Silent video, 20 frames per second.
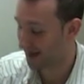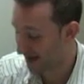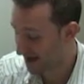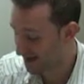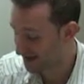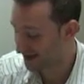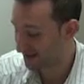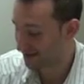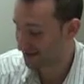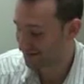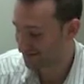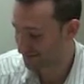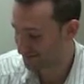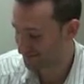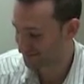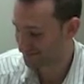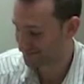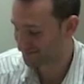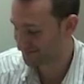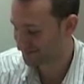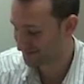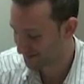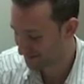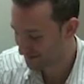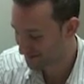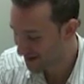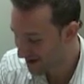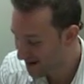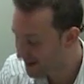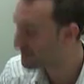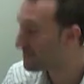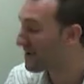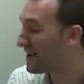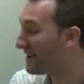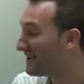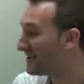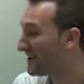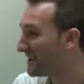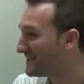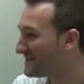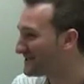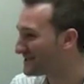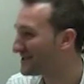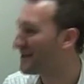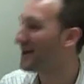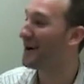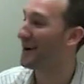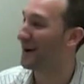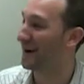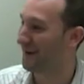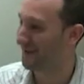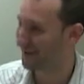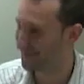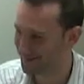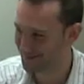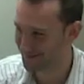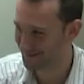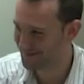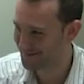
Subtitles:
80? Not a bad guess. Higher.